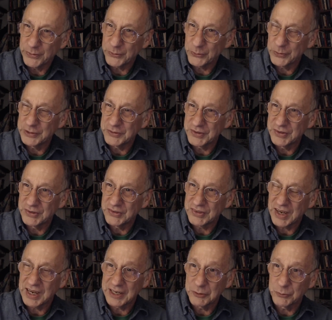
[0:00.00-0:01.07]
of the reasons
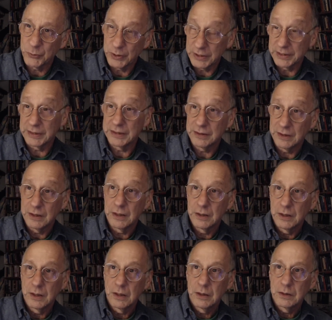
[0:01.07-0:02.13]
I really
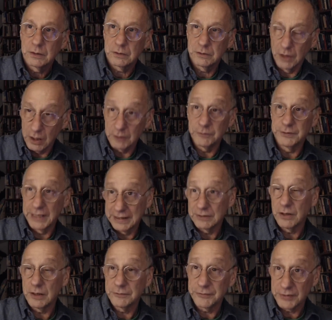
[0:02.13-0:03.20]
loved and
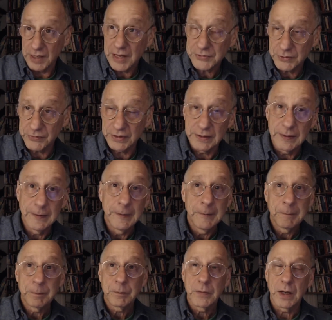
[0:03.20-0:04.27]
love philosophy,
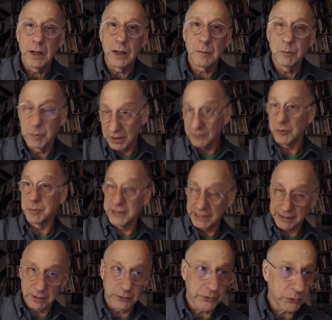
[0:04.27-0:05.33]
but of a
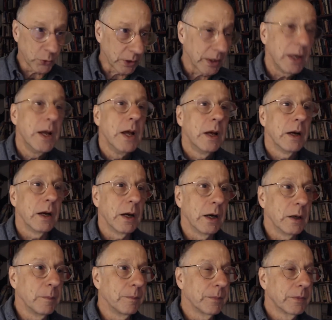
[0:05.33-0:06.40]
particular sort.
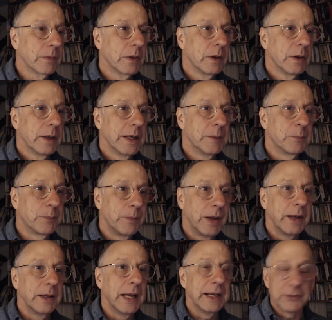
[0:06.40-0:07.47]
And
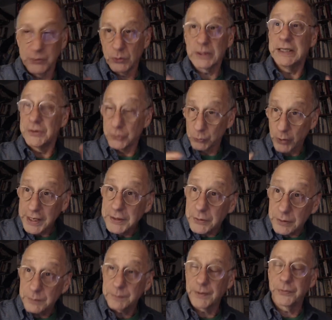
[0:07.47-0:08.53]
certainly as a
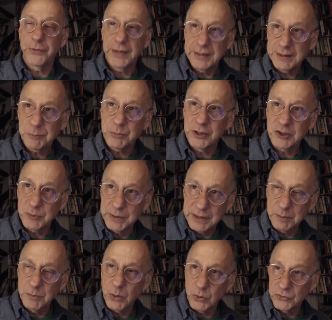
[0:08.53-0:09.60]
writer, the thing that brings me the
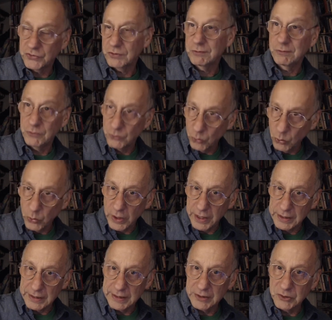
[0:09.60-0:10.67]
most joy
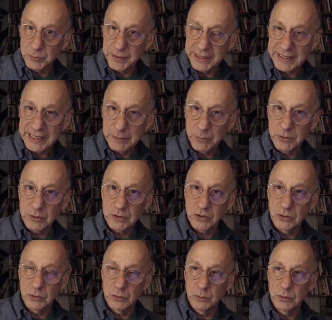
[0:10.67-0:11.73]
is being able
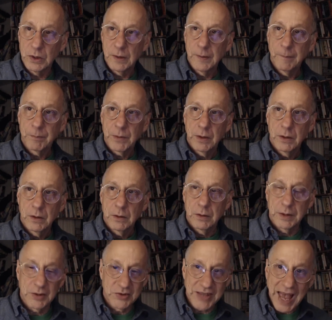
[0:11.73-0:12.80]
to
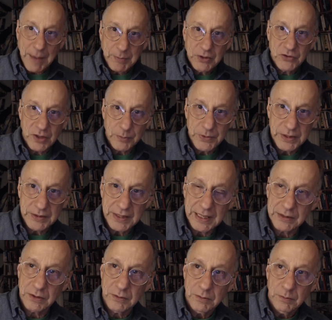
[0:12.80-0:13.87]
examine something
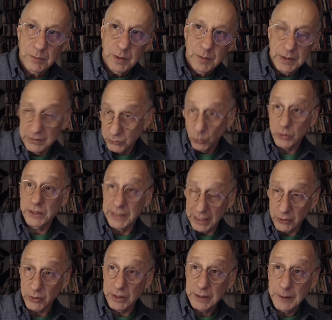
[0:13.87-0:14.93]
that is
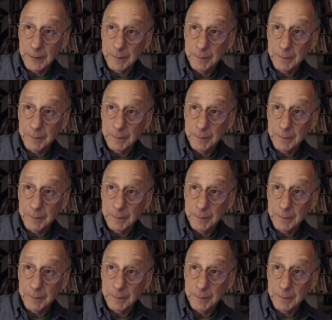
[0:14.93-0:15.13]
ordinary